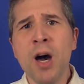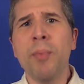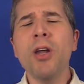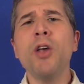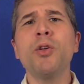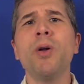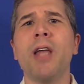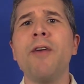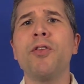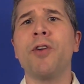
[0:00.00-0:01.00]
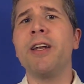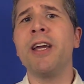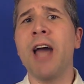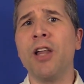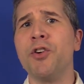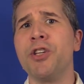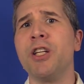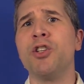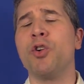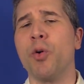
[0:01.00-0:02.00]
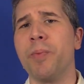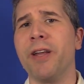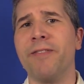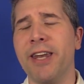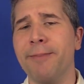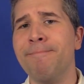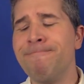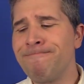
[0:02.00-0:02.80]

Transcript: but also a life-threatening allergy to scorpion venom.